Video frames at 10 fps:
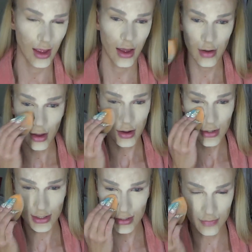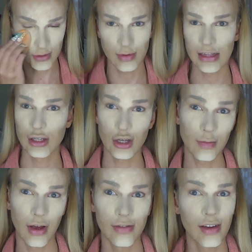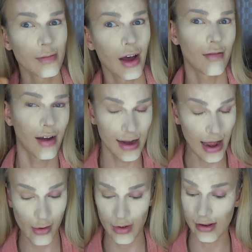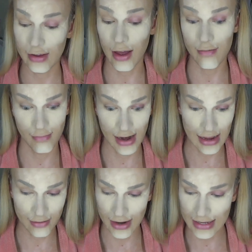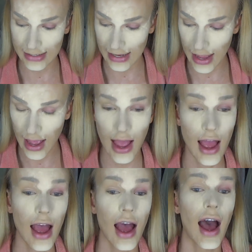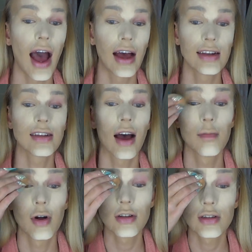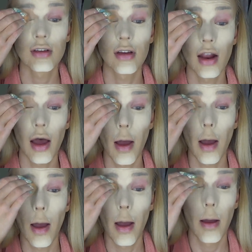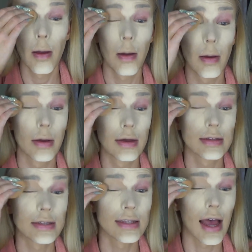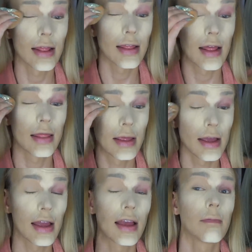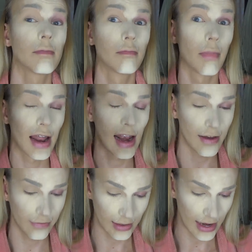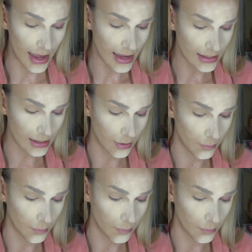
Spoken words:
There we go. It doesn't have to be too perfect, but right now we look really crazy. And I'm also going to set my left lid.